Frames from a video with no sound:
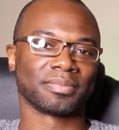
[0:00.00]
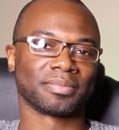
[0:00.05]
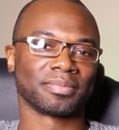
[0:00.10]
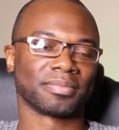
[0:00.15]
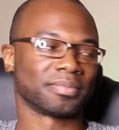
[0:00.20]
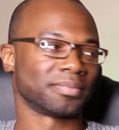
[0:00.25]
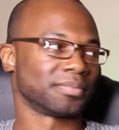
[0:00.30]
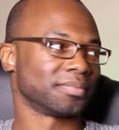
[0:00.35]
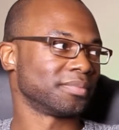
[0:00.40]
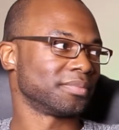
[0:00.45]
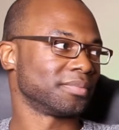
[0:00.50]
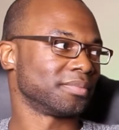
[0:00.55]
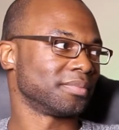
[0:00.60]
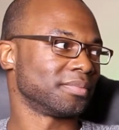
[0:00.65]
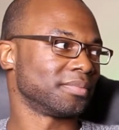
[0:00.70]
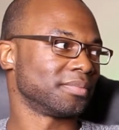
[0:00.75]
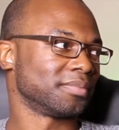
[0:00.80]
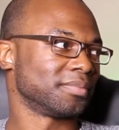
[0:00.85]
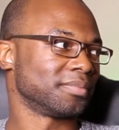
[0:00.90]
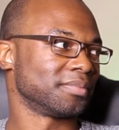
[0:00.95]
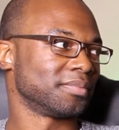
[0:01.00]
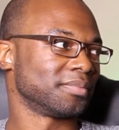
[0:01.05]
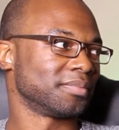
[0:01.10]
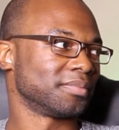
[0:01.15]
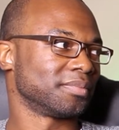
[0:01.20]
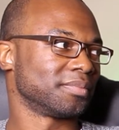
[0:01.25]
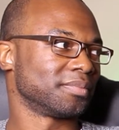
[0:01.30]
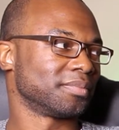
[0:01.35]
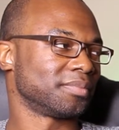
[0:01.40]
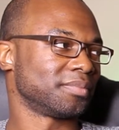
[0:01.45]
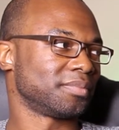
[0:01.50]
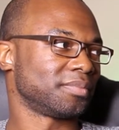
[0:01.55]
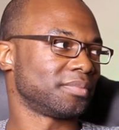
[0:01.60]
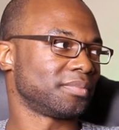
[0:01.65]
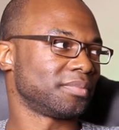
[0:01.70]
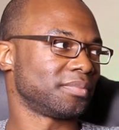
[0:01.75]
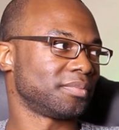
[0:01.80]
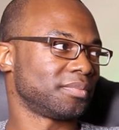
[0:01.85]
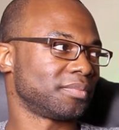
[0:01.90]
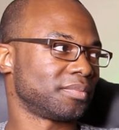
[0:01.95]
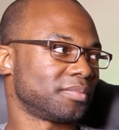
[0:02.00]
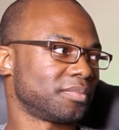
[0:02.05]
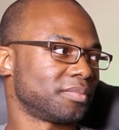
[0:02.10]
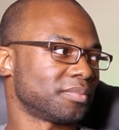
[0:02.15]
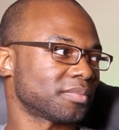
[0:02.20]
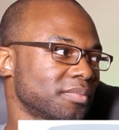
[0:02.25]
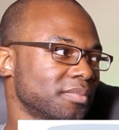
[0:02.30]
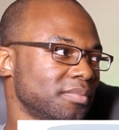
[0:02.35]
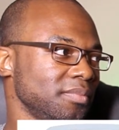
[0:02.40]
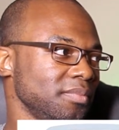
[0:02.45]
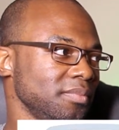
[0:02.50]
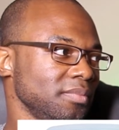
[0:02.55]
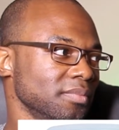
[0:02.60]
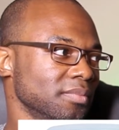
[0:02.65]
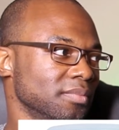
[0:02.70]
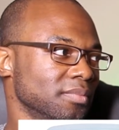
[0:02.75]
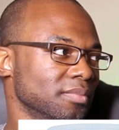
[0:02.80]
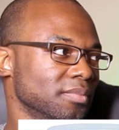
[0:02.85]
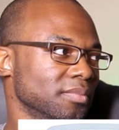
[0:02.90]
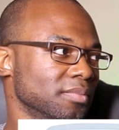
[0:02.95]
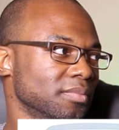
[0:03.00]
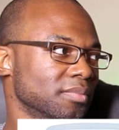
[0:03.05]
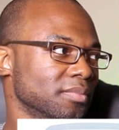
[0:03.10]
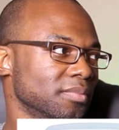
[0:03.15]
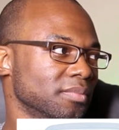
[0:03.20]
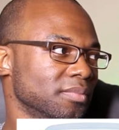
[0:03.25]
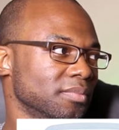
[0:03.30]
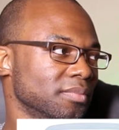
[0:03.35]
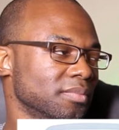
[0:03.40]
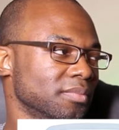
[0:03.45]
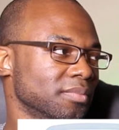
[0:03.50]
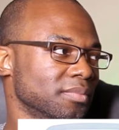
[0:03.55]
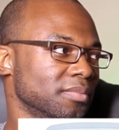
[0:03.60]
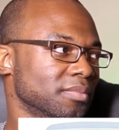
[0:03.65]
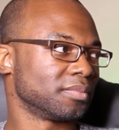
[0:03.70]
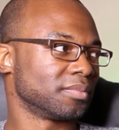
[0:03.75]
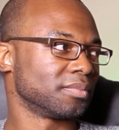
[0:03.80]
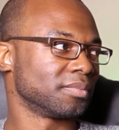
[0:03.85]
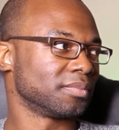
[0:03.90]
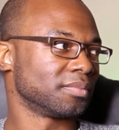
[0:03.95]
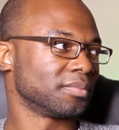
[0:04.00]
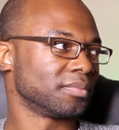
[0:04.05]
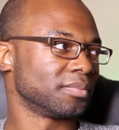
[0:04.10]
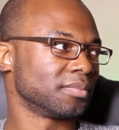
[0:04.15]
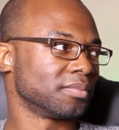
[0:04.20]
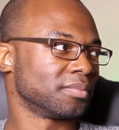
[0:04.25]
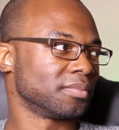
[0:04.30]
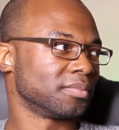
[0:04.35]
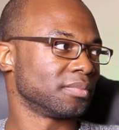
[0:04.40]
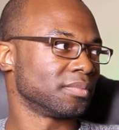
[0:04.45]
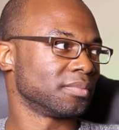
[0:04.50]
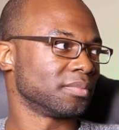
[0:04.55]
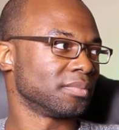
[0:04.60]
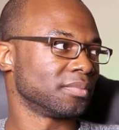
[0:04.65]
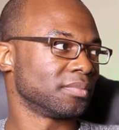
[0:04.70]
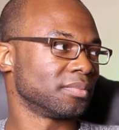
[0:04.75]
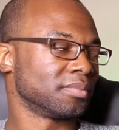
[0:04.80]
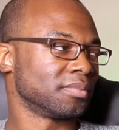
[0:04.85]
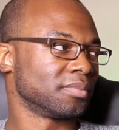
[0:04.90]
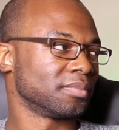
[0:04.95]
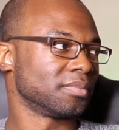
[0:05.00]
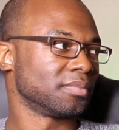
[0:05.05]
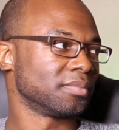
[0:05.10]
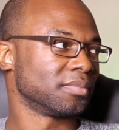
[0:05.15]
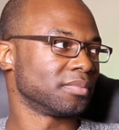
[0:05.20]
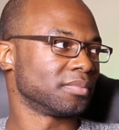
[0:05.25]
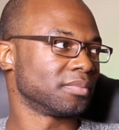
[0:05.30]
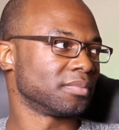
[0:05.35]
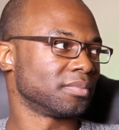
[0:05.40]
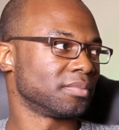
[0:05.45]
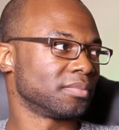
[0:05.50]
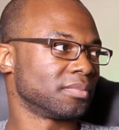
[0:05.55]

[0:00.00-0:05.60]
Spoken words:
The person shown says nothing.